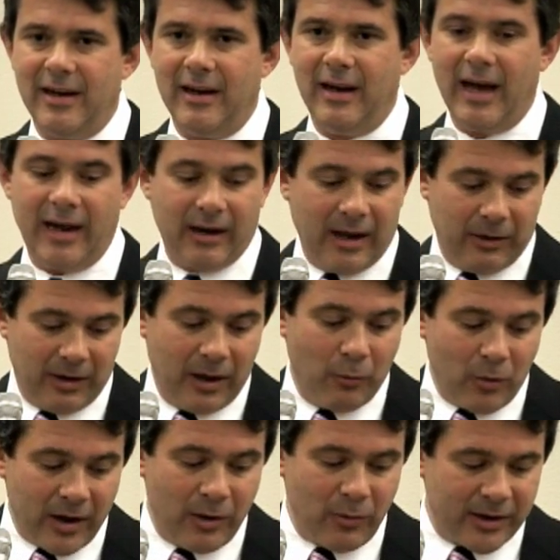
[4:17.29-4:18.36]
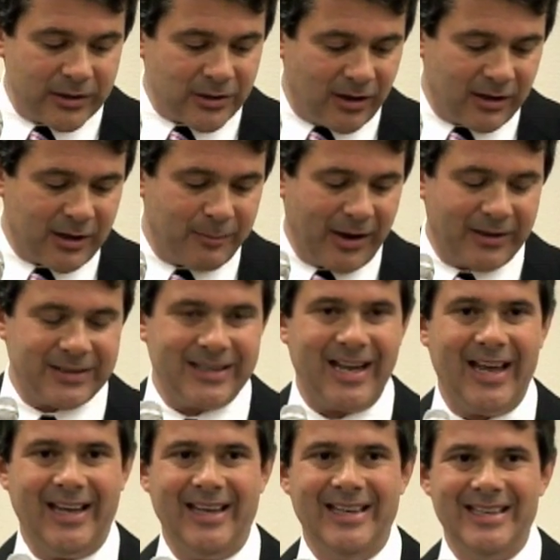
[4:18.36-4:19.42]
Uh, and, and, and what I want to talk about
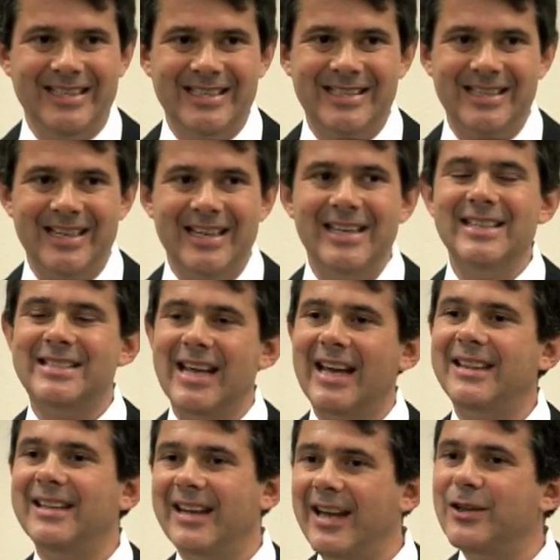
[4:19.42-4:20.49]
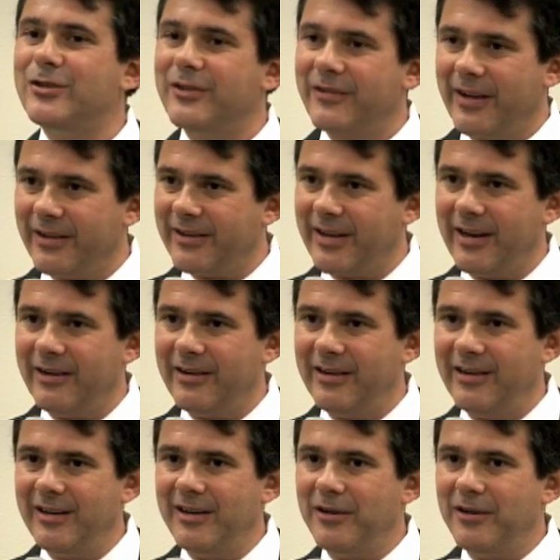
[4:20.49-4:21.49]
today is is that the nature of healthcare,